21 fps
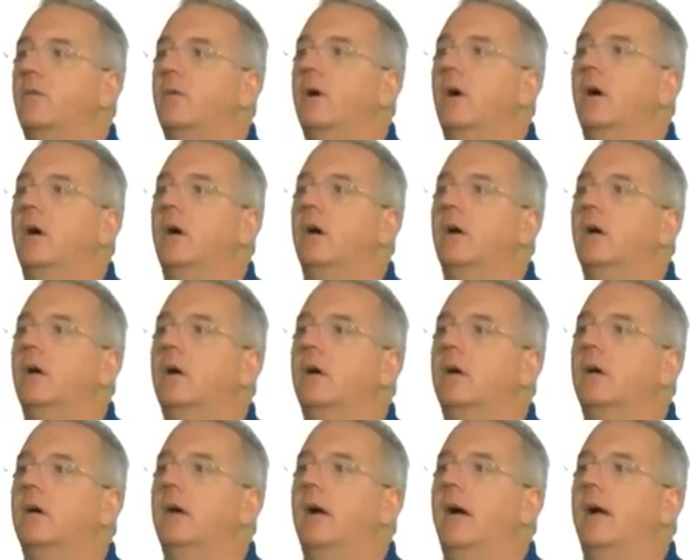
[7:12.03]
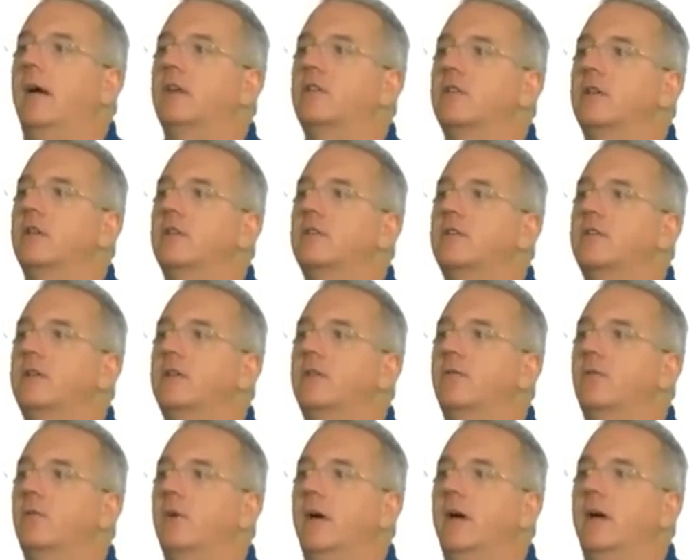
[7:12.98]
Uh, actually, it's
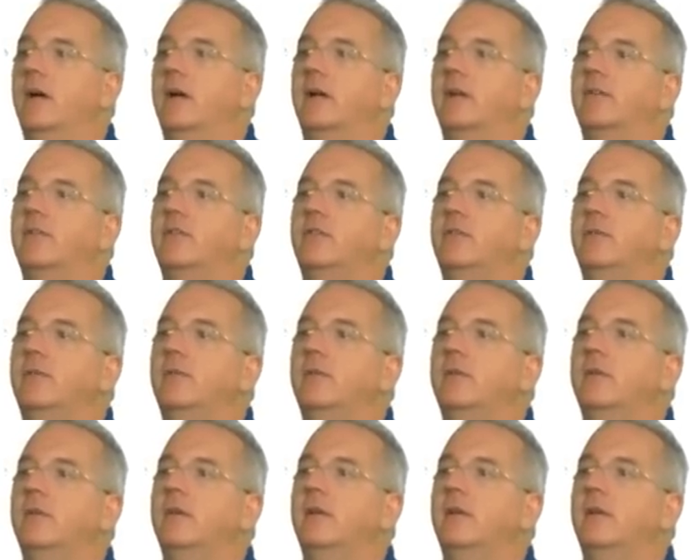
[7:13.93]
serve. Ah, shoot.